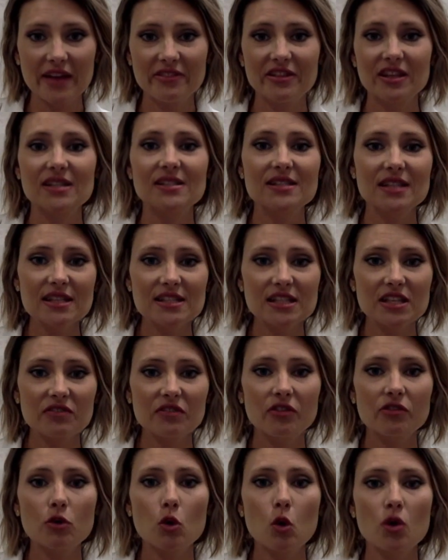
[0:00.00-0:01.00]
And then sensitive,
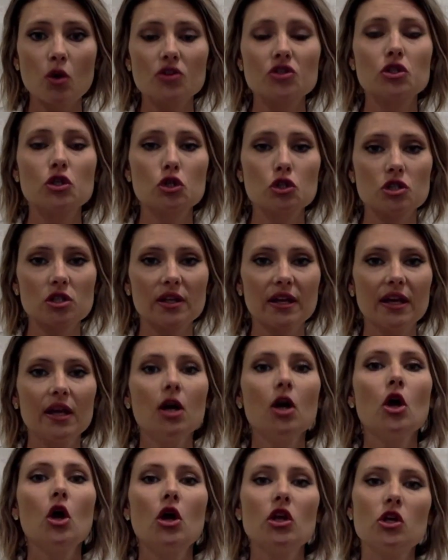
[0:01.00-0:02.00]
of course, usually
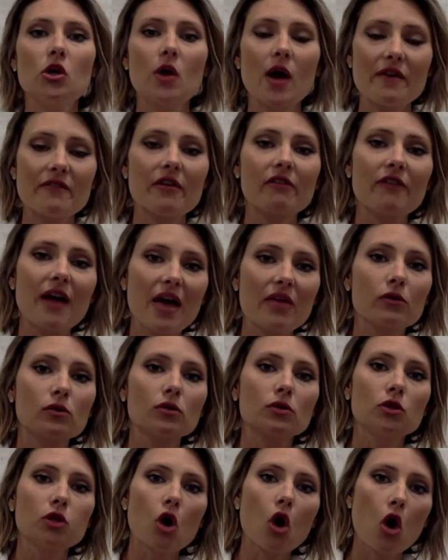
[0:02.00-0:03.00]
you have a rather
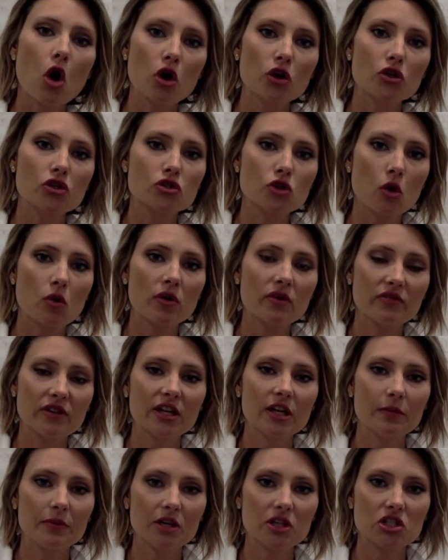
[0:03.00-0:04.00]
large zone of
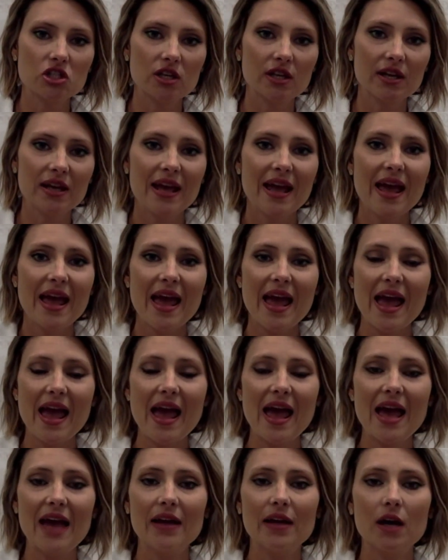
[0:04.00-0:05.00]
inhibition
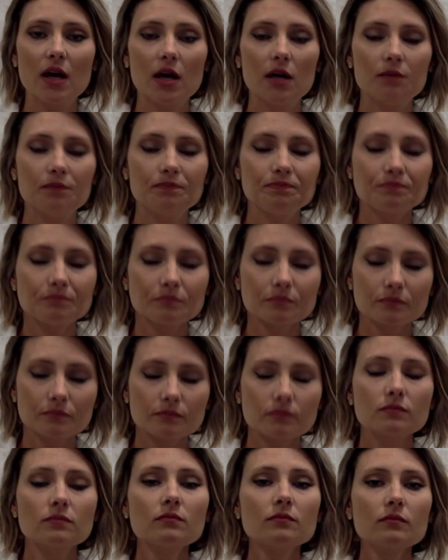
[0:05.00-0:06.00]
and um,
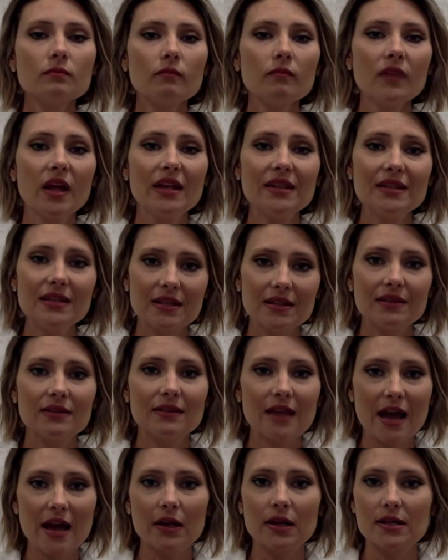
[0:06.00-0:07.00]
and then
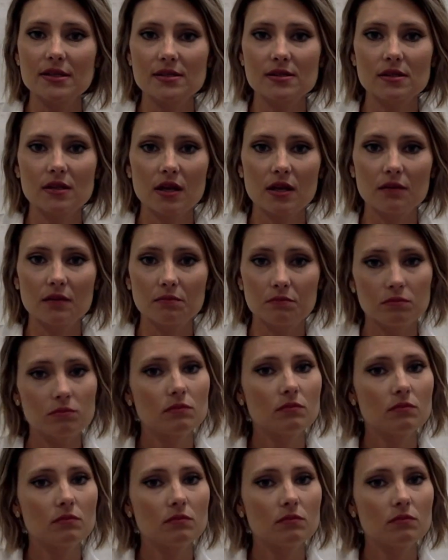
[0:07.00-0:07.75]
that is it